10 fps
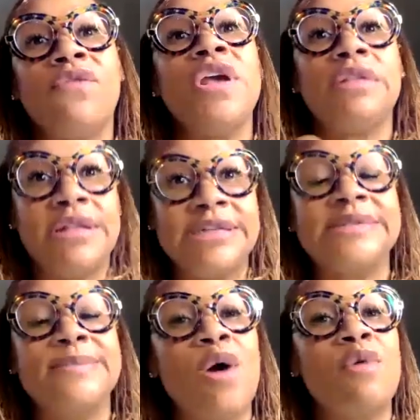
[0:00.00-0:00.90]
to feel in this
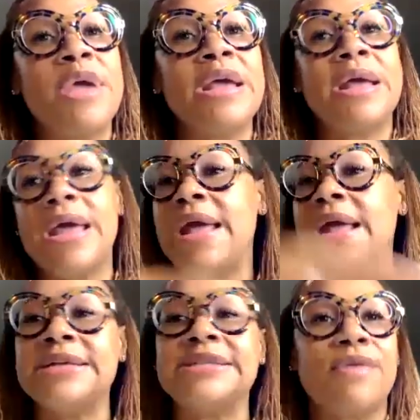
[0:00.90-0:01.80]
moment, and
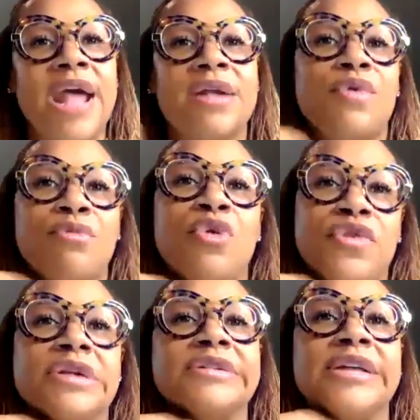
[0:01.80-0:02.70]
it's okay to remove
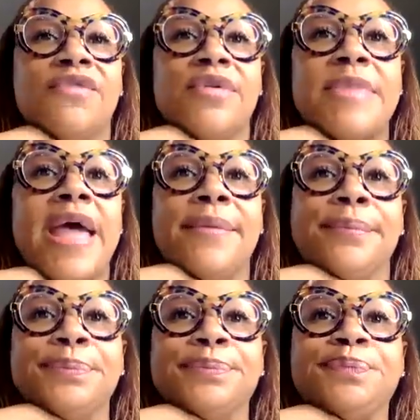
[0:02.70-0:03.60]
yourself from
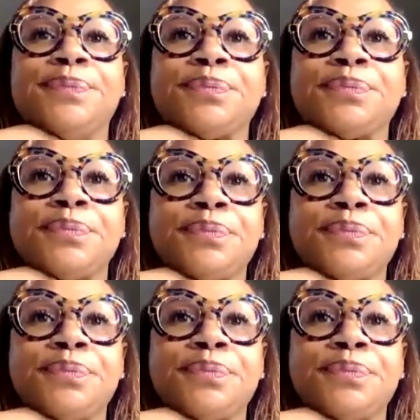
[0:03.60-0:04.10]
that.